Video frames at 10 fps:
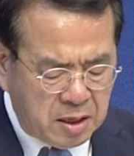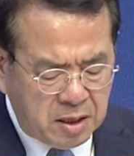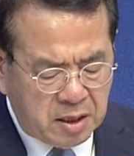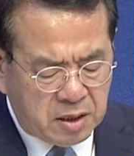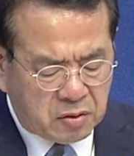
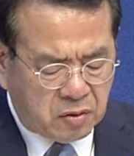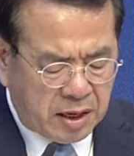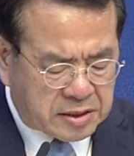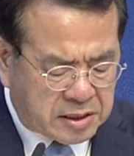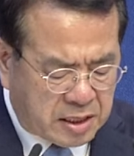the
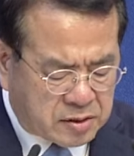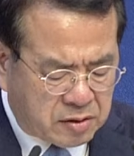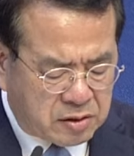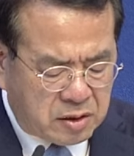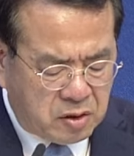books
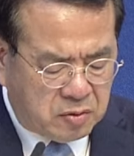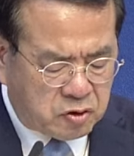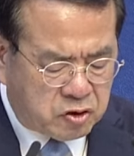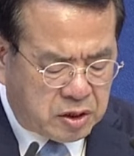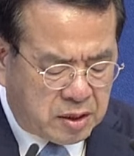through
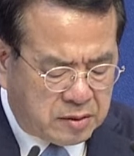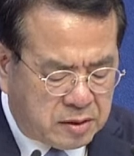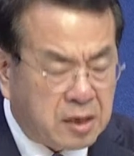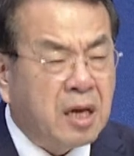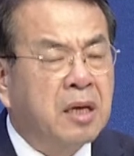
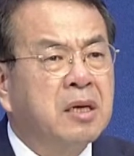you.